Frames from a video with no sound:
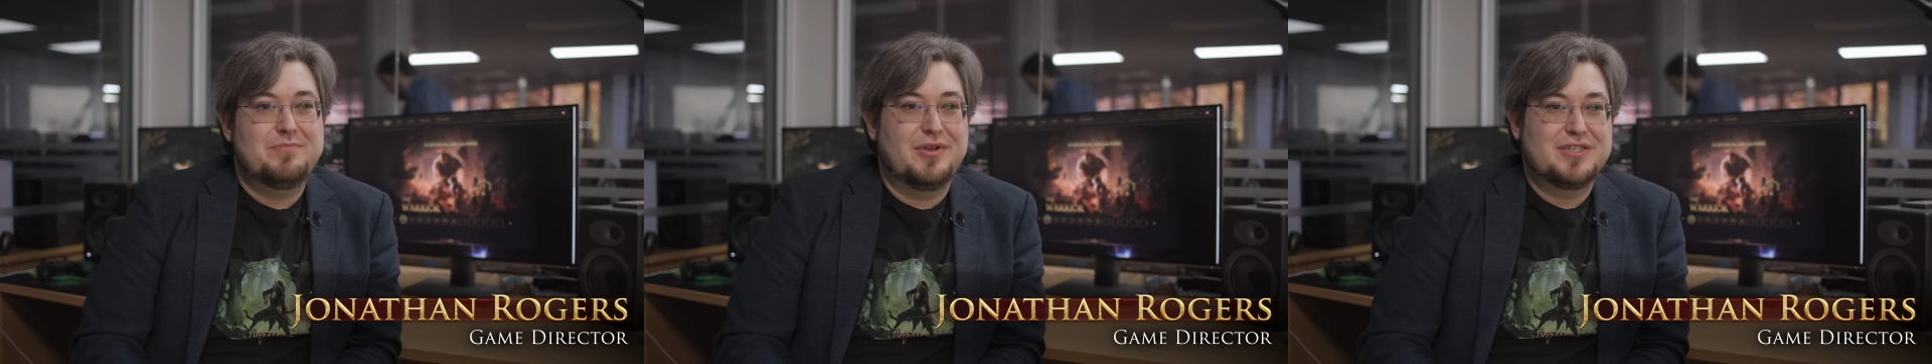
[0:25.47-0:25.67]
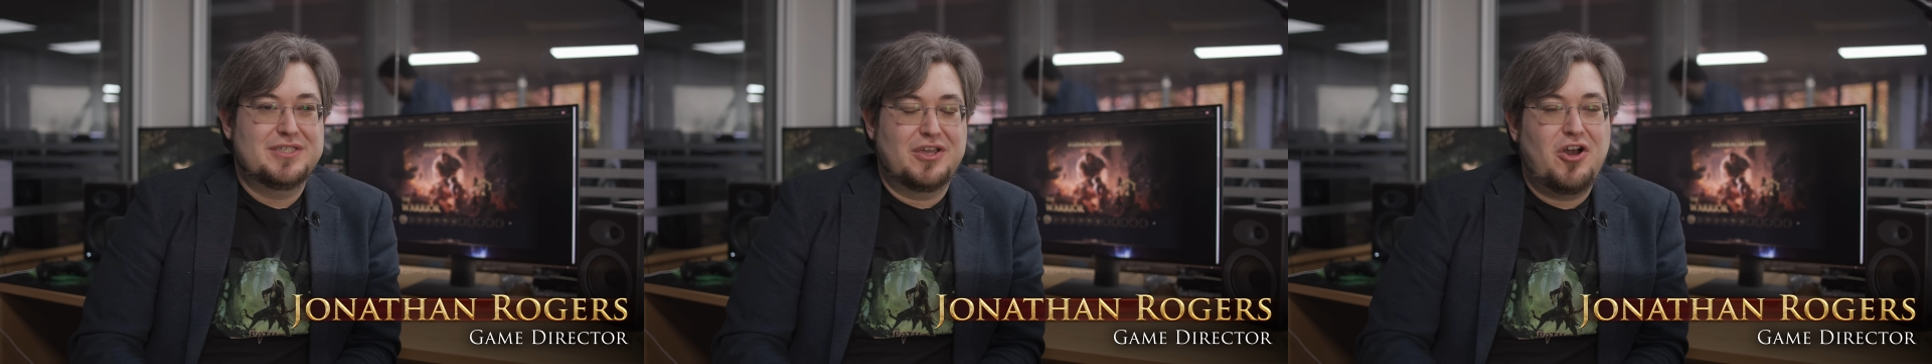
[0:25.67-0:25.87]

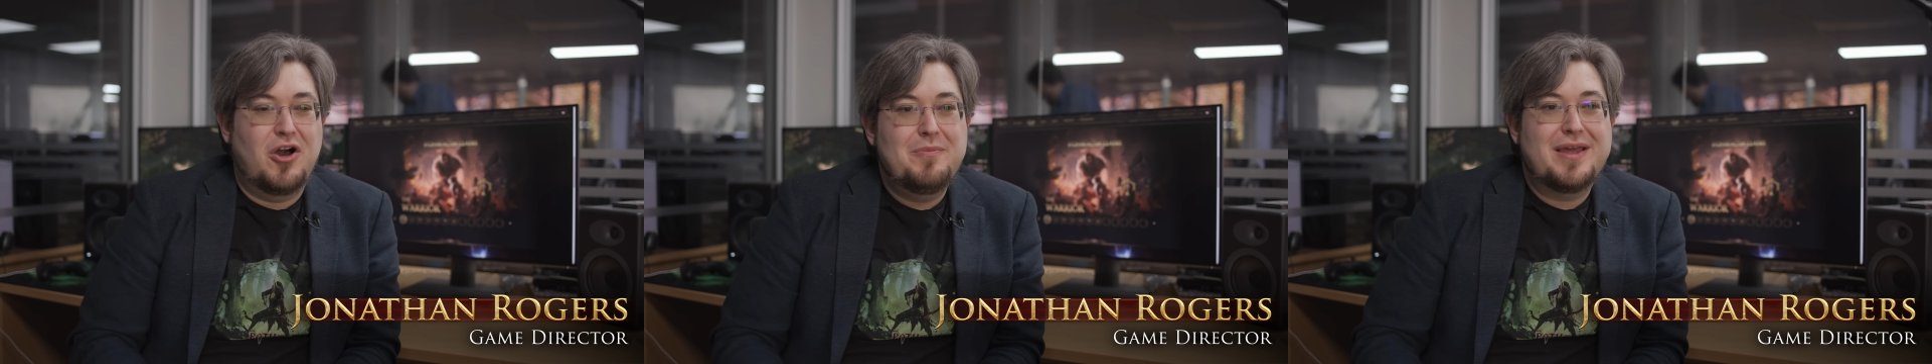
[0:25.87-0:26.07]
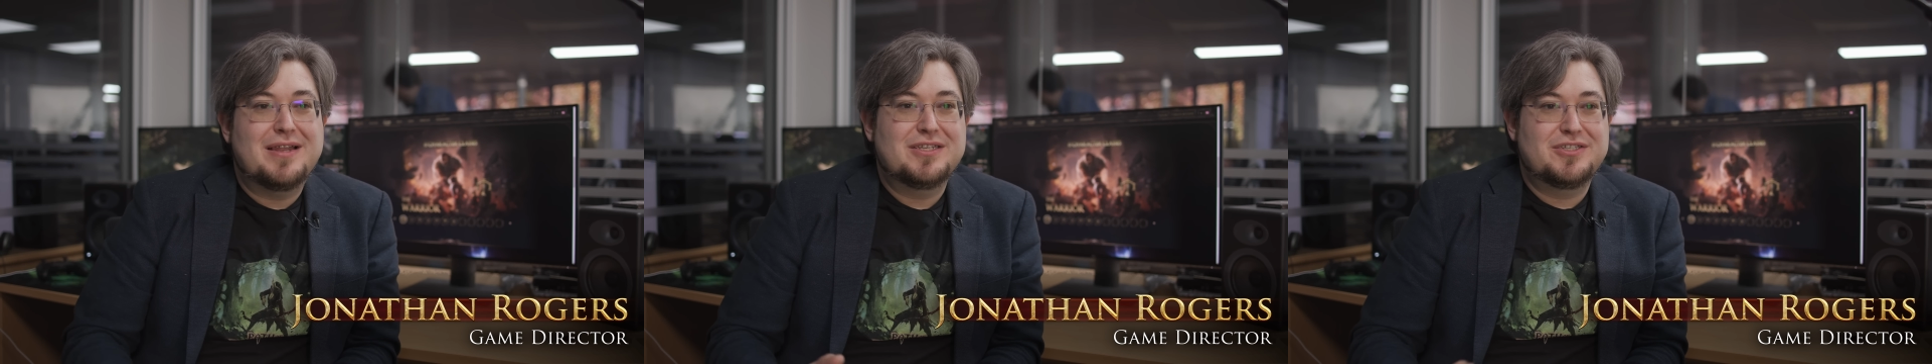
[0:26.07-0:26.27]
because the
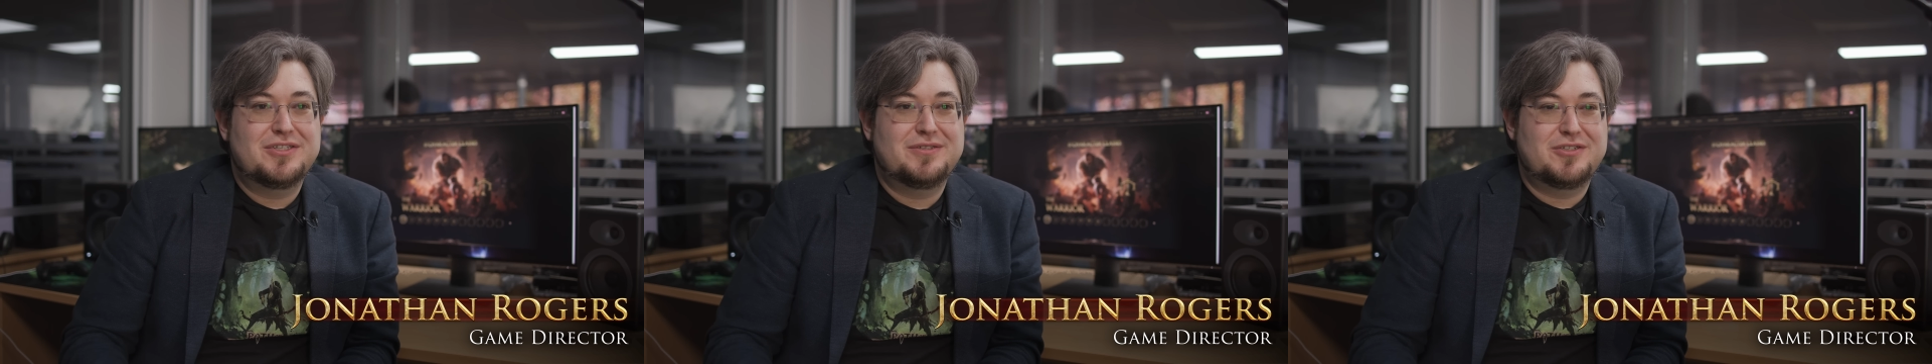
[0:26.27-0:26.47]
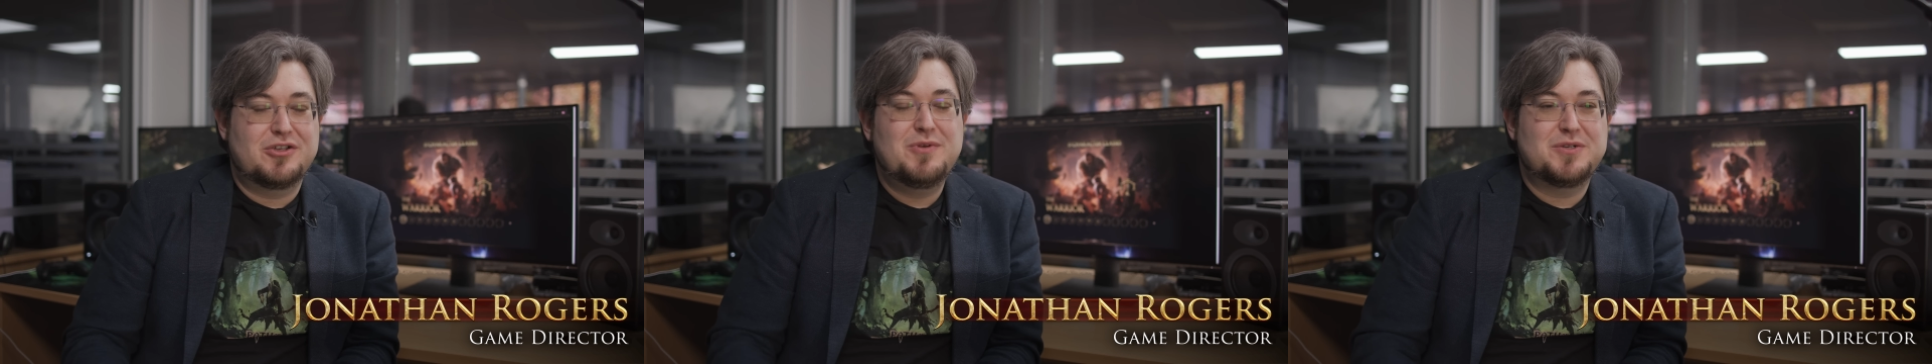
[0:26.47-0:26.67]
combat is
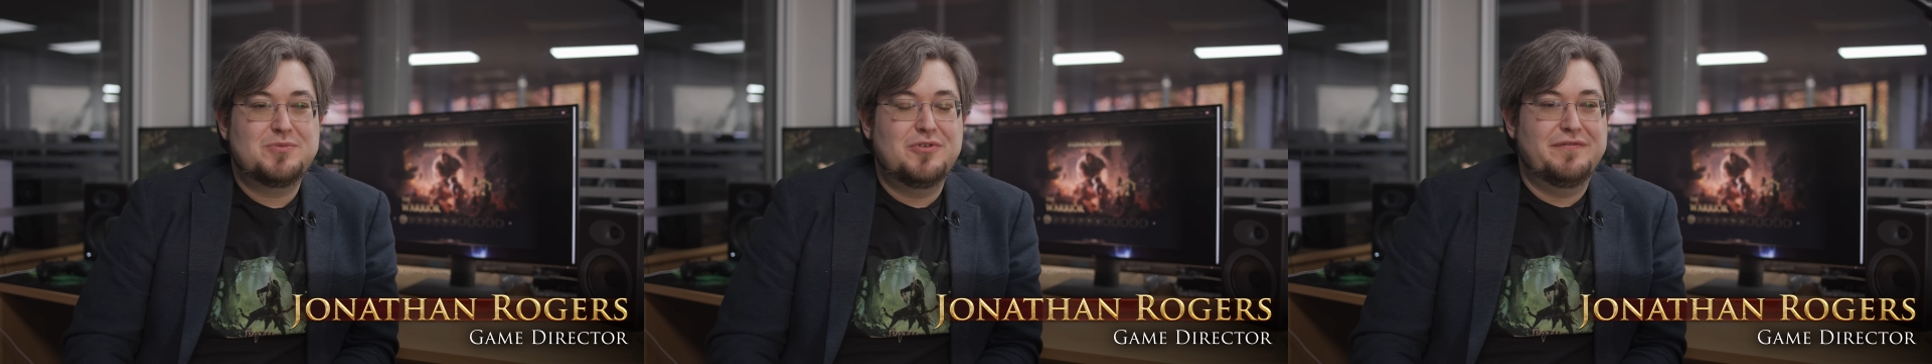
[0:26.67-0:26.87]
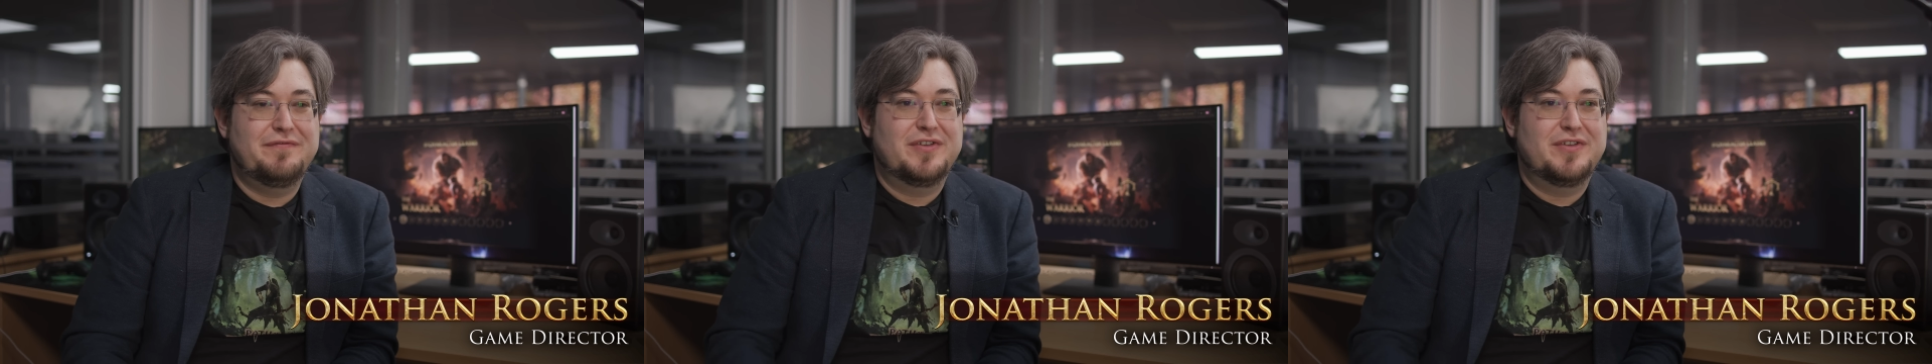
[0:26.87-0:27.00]
so much more